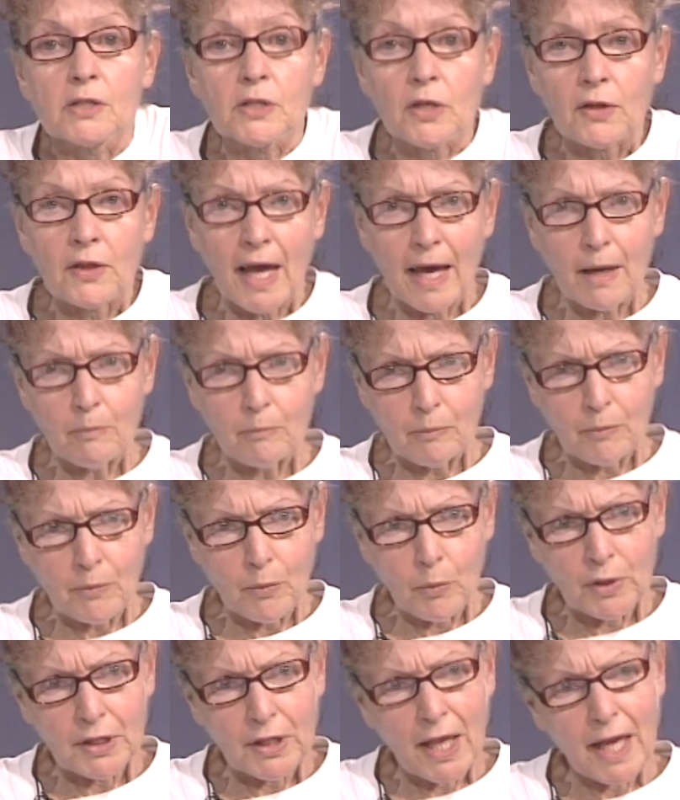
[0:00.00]
So
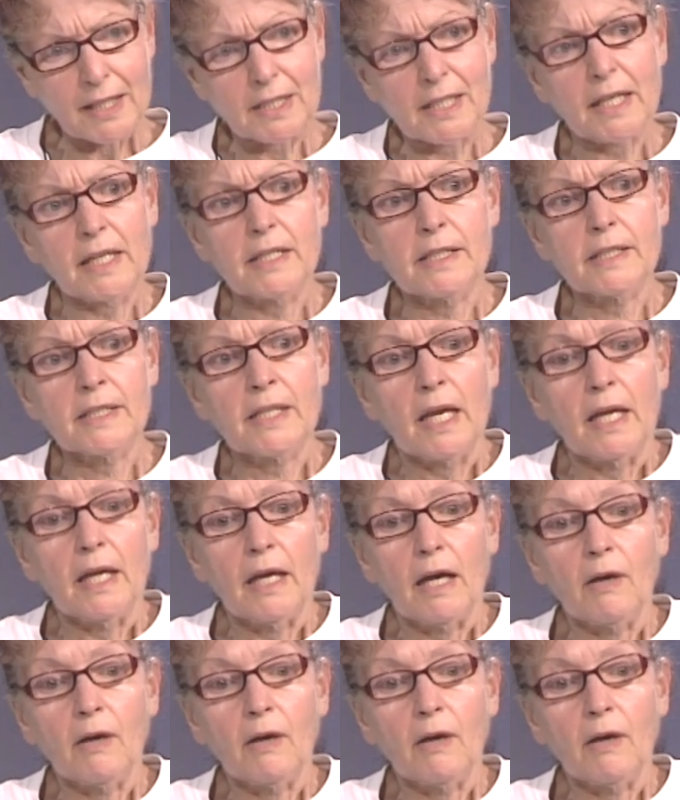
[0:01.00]
what that does,